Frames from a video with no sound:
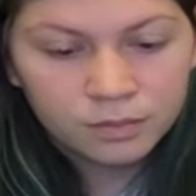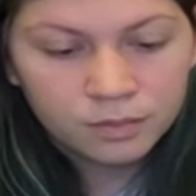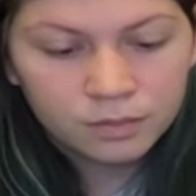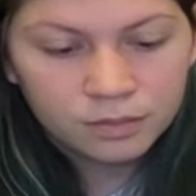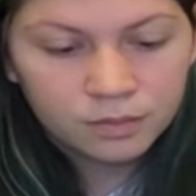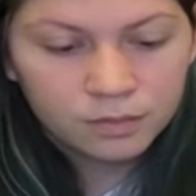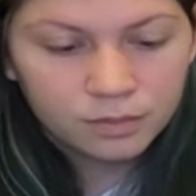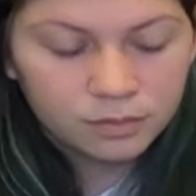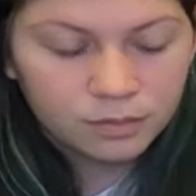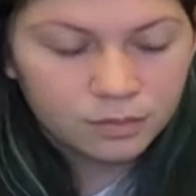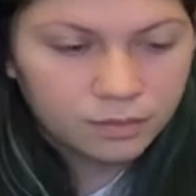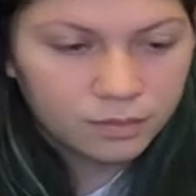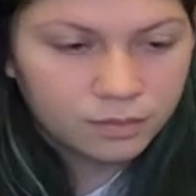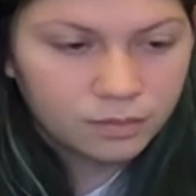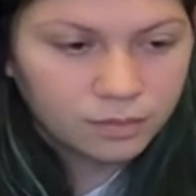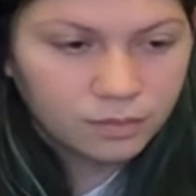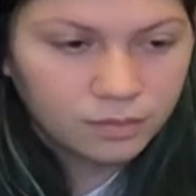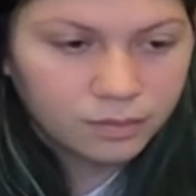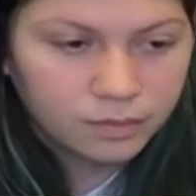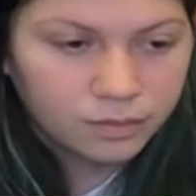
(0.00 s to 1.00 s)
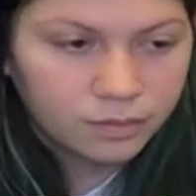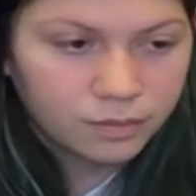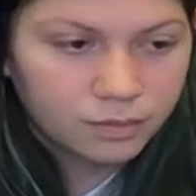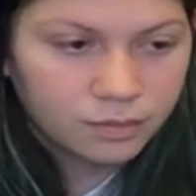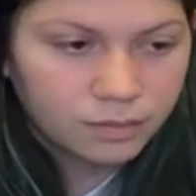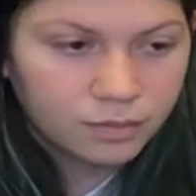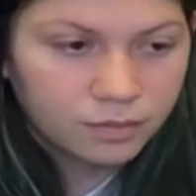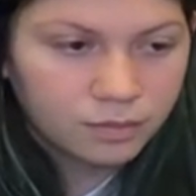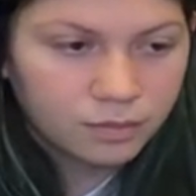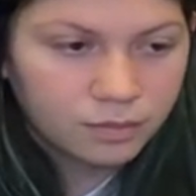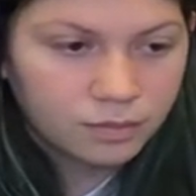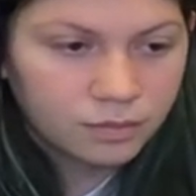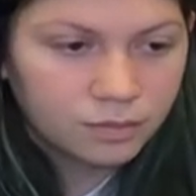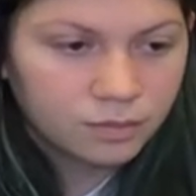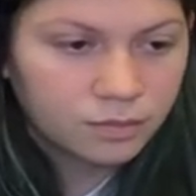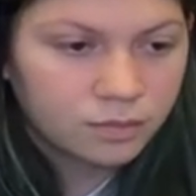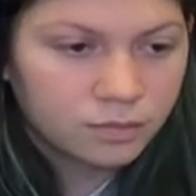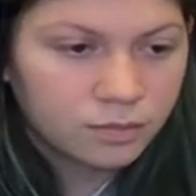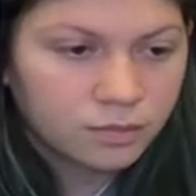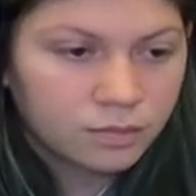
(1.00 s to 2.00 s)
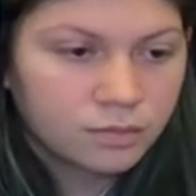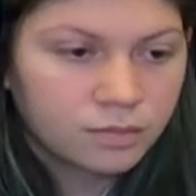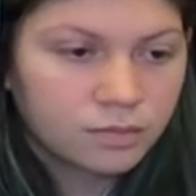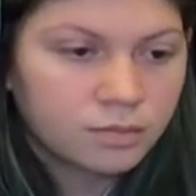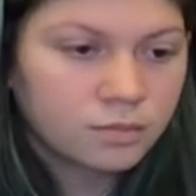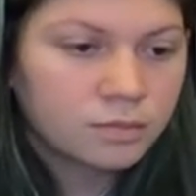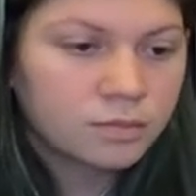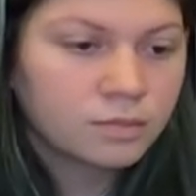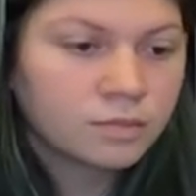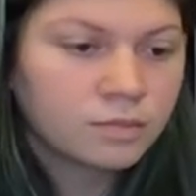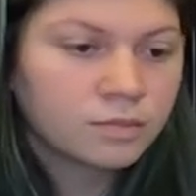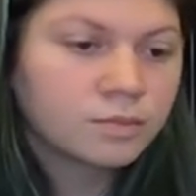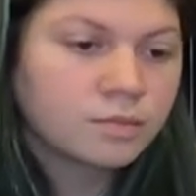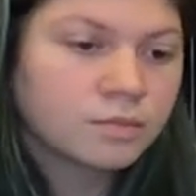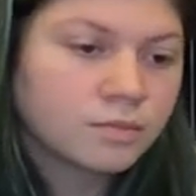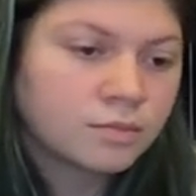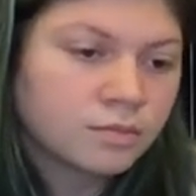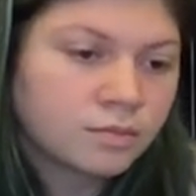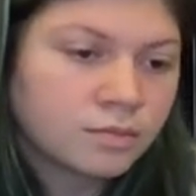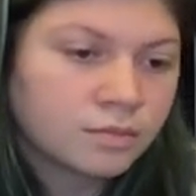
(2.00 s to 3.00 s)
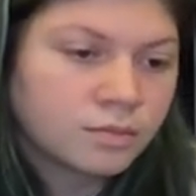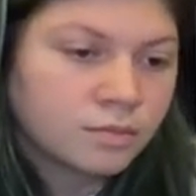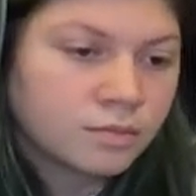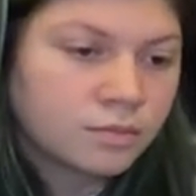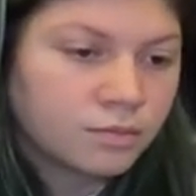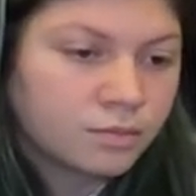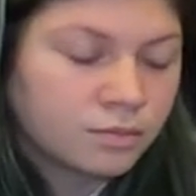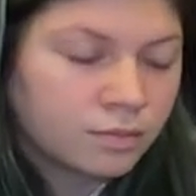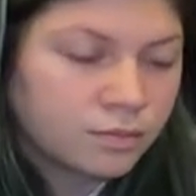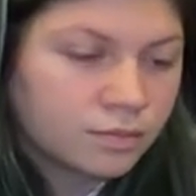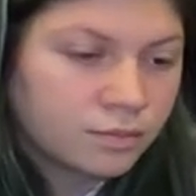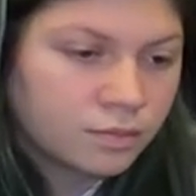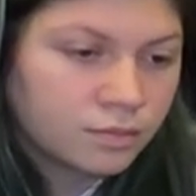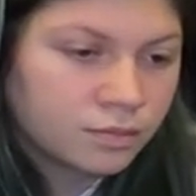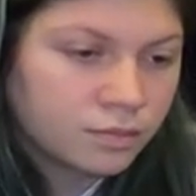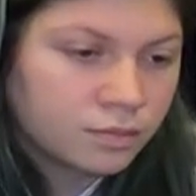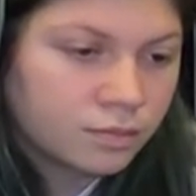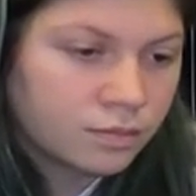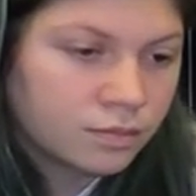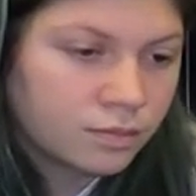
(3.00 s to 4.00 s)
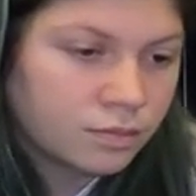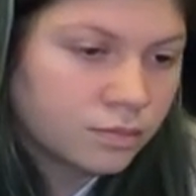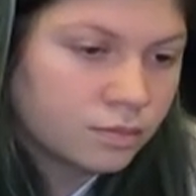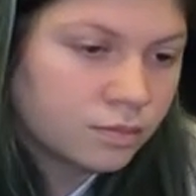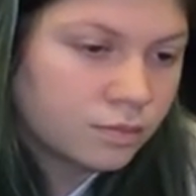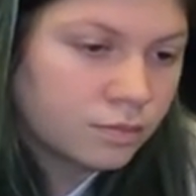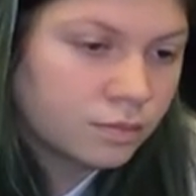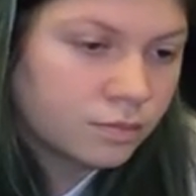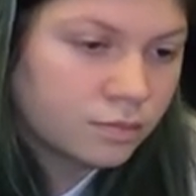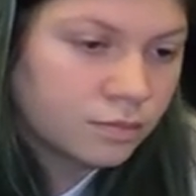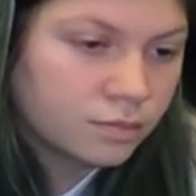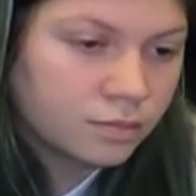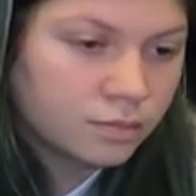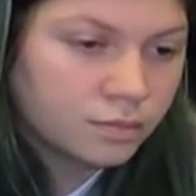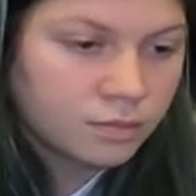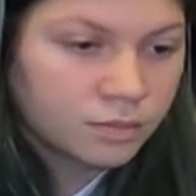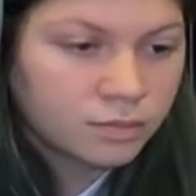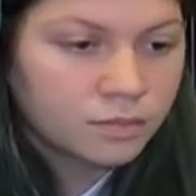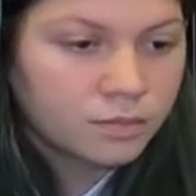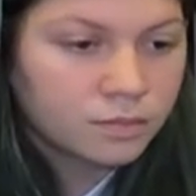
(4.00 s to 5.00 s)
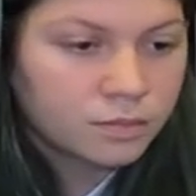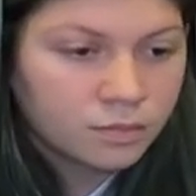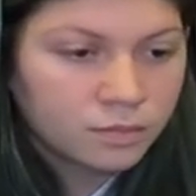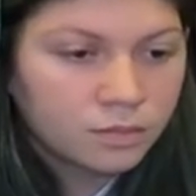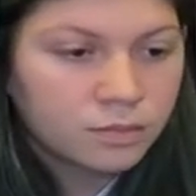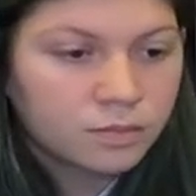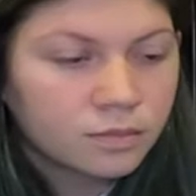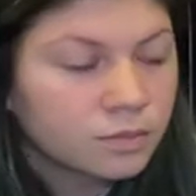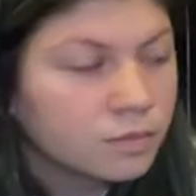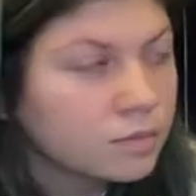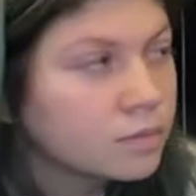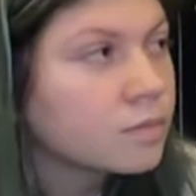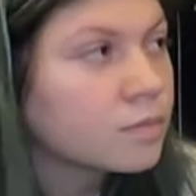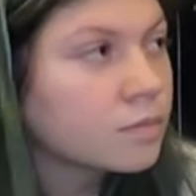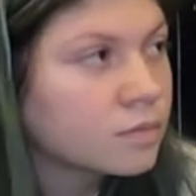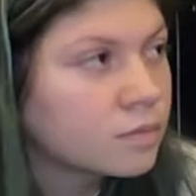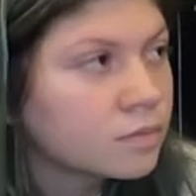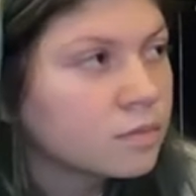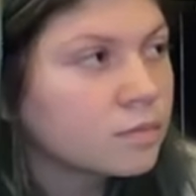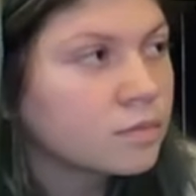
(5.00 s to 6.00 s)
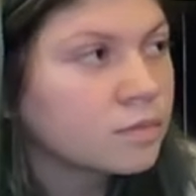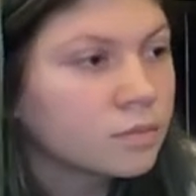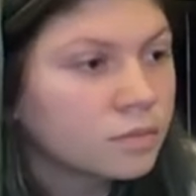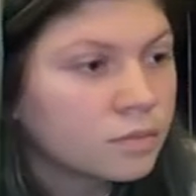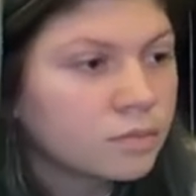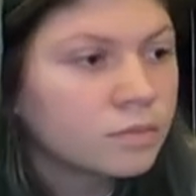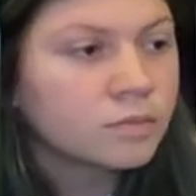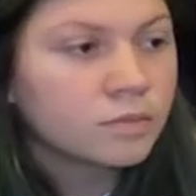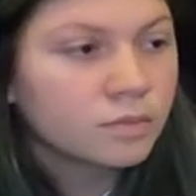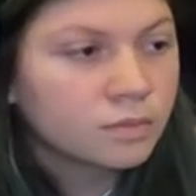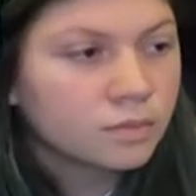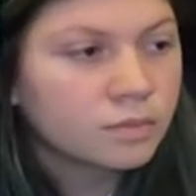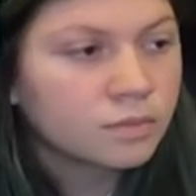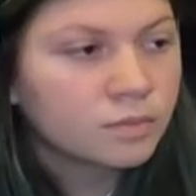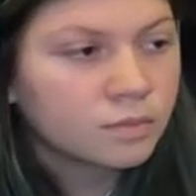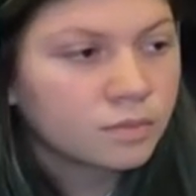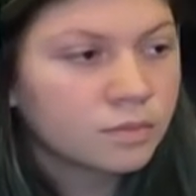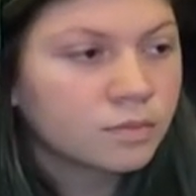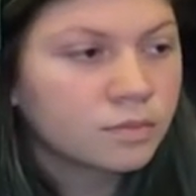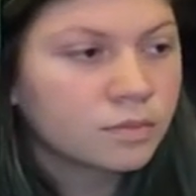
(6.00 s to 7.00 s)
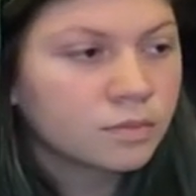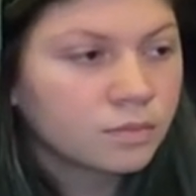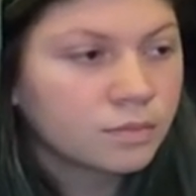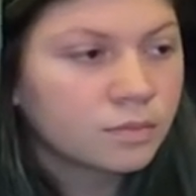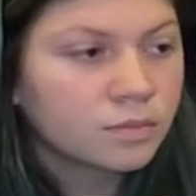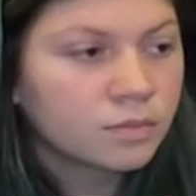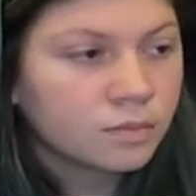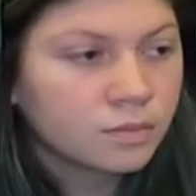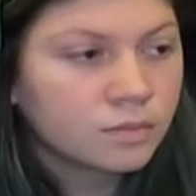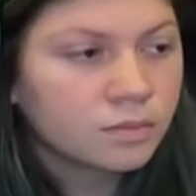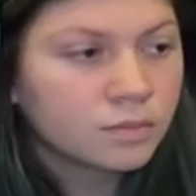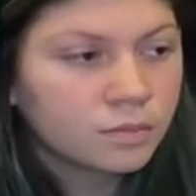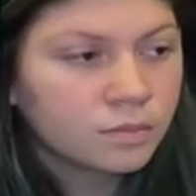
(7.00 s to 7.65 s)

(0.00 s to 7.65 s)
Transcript: The person shown says nothing.